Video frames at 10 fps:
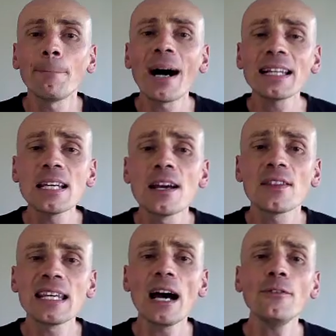But
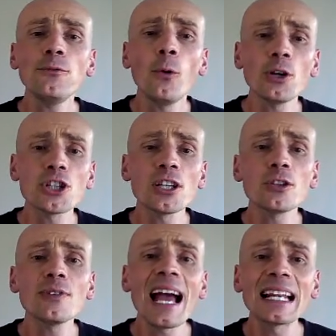the
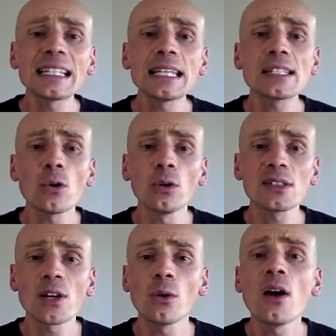unfortunate reality is
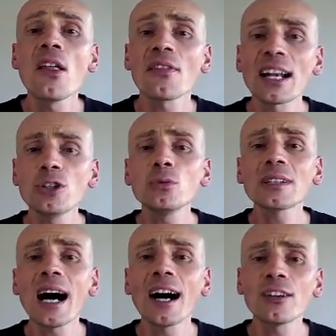also that you
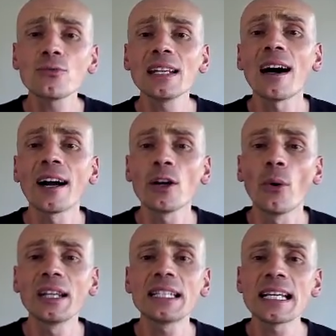can't rely
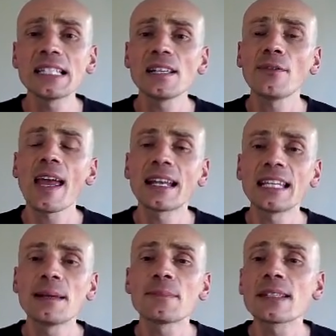on intensive care
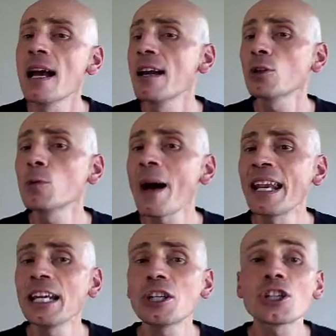teams to
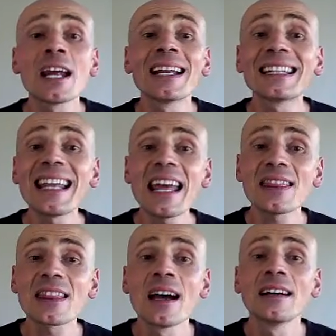manage death,
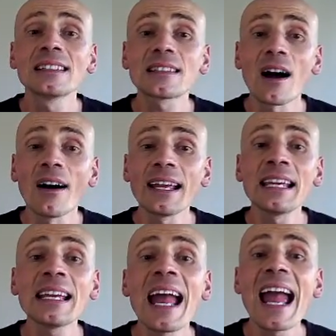
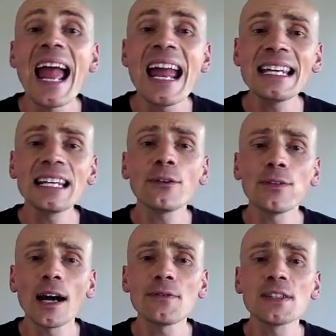dying, and end
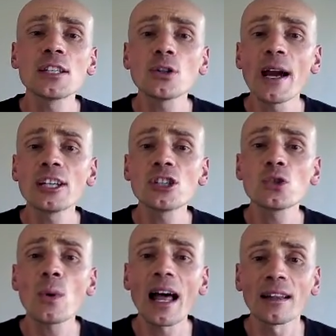of life
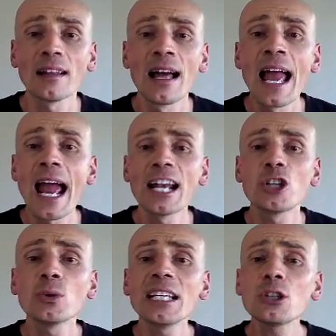situations well, and
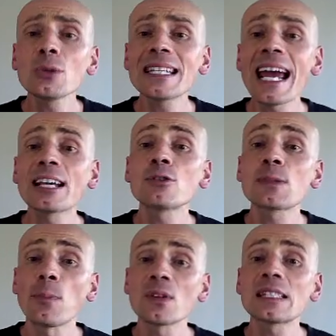you need to take
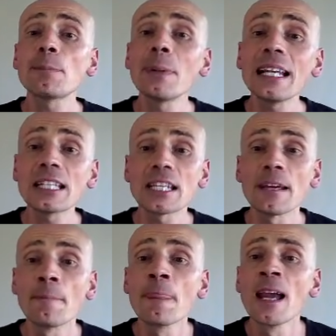responsibility